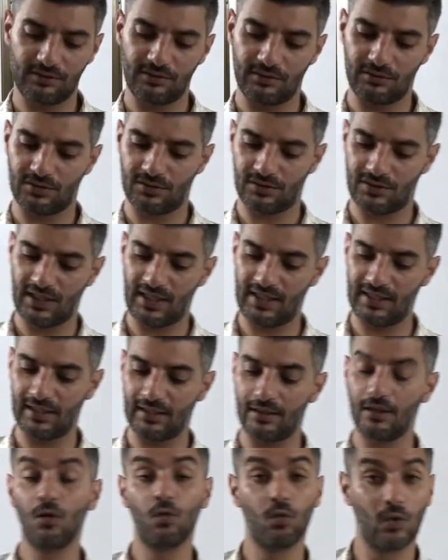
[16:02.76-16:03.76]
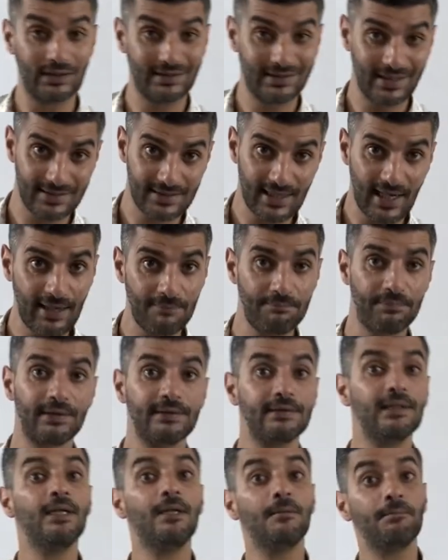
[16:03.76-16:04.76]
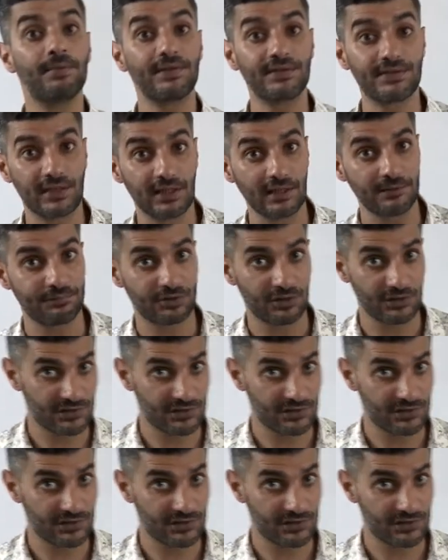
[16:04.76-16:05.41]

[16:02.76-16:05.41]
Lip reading: is saying what does happen, prescription